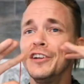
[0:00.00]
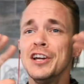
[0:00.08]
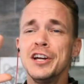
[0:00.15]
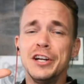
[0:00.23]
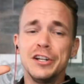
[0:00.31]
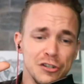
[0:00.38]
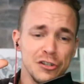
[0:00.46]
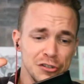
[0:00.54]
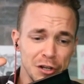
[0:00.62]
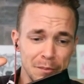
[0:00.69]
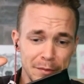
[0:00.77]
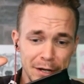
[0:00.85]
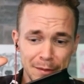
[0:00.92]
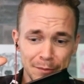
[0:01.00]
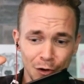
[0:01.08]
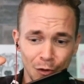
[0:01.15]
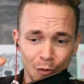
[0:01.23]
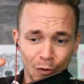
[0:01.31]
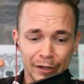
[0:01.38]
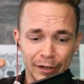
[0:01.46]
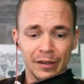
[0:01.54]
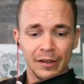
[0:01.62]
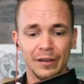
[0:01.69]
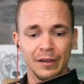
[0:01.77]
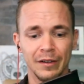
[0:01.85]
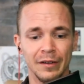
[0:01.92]
It's just a meme coin.
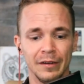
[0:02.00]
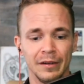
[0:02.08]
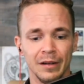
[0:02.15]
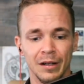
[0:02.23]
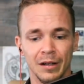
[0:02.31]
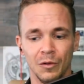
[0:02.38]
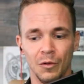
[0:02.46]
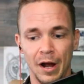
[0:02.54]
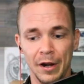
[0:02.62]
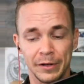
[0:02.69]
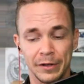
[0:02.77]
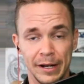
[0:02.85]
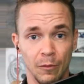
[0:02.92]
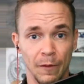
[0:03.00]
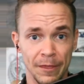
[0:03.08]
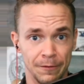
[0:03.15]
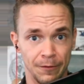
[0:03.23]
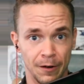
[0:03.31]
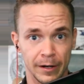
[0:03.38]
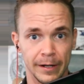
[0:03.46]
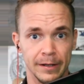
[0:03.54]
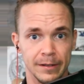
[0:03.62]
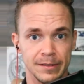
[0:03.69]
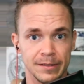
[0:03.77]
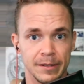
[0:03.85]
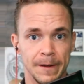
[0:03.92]
Well, I don't care what the fuck it
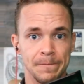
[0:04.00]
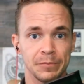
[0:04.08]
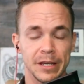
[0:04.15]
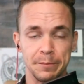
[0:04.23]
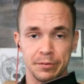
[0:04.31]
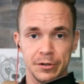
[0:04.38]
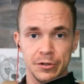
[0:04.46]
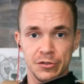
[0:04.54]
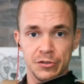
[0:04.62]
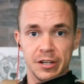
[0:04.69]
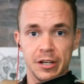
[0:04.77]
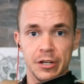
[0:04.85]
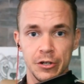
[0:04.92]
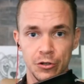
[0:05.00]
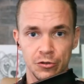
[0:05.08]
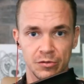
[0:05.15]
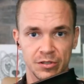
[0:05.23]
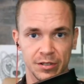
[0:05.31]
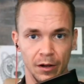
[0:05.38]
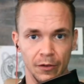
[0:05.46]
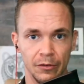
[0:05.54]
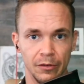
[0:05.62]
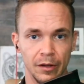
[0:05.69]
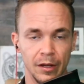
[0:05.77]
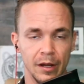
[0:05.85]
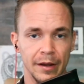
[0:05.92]
is. It produced huge results.
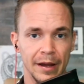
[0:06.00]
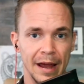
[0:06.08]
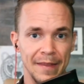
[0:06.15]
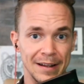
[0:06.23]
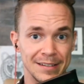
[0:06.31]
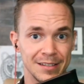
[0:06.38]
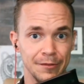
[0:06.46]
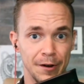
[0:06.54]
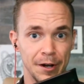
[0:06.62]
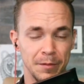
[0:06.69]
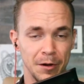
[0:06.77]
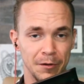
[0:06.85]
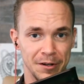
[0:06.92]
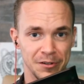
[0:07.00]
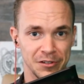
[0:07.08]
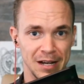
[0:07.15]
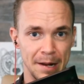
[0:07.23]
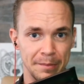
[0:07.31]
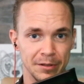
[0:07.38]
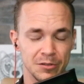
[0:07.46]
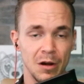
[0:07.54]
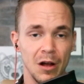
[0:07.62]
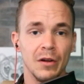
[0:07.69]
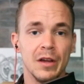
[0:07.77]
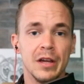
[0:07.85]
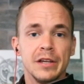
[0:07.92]
And that's the fun about venture capital as
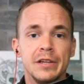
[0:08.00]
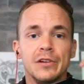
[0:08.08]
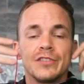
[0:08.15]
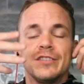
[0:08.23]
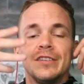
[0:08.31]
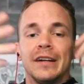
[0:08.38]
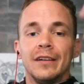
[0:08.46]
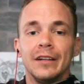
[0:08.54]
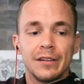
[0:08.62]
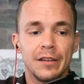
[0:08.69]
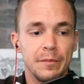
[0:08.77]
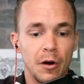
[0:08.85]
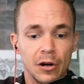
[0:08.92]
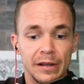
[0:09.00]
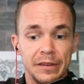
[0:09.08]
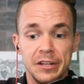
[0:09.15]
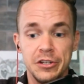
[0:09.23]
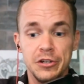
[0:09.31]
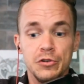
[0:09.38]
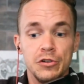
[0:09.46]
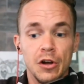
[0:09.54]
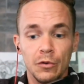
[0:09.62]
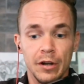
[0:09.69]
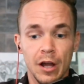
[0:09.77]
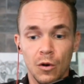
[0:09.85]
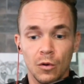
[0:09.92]
well. You're signaling to the market that you don't
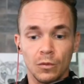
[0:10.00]
know.